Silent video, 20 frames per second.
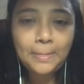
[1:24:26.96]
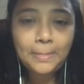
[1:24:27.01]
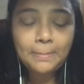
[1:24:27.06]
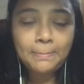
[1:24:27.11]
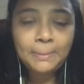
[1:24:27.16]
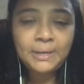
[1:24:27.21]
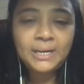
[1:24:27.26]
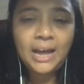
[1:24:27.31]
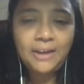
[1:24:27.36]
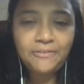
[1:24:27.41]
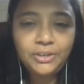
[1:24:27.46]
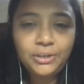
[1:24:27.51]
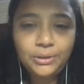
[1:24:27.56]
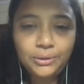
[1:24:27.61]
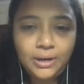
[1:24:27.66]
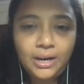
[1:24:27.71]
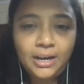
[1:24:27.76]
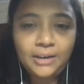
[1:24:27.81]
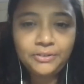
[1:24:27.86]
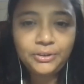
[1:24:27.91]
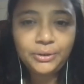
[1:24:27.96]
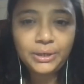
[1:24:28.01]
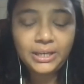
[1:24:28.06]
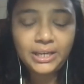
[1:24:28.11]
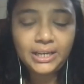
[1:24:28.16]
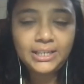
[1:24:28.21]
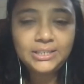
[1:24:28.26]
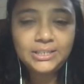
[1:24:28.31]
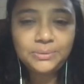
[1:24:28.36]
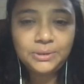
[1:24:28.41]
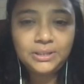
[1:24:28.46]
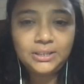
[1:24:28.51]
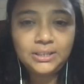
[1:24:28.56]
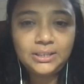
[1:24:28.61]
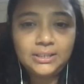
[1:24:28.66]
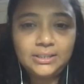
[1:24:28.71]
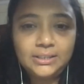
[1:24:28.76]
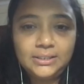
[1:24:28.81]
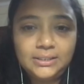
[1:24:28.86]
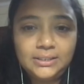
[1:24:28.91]
But have you engaged with
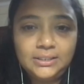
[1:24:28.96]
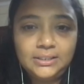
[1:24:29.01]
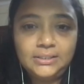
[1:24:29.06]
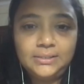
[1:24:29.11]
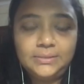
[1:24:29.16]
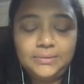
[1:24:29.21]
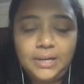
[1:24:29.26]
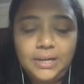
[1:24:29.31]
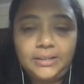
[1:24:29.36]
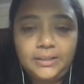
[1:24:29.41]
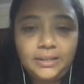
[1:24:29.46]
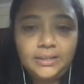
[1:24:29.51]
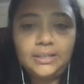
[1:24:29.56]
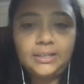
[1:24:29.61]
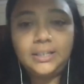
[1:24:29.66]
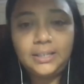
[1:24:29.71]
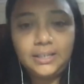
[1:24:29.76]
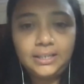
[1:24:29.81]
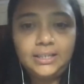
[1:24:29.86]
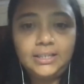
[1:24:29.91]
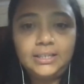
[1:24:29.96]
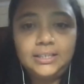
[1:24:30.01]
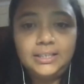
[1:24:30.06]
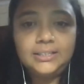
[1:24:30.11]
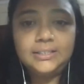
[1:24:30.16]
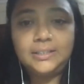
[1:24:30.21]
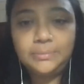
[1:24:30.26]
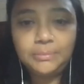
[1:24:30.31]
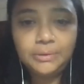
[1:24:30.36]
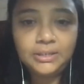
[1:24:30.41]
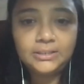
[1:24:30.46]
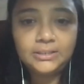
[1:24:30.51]
the like Tarangini and Nazima?